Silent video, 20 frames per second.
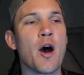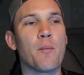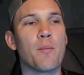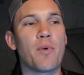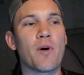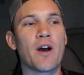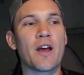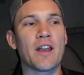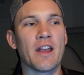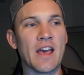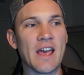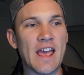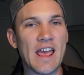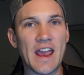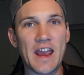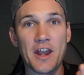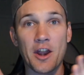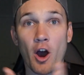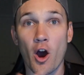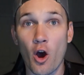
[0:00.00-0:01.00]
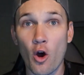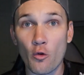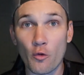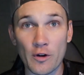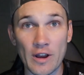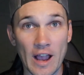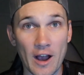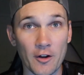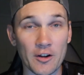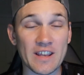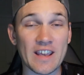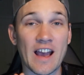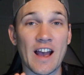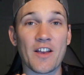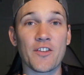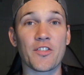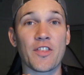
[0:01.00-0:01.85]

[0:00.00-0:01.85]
But in all reality, guys,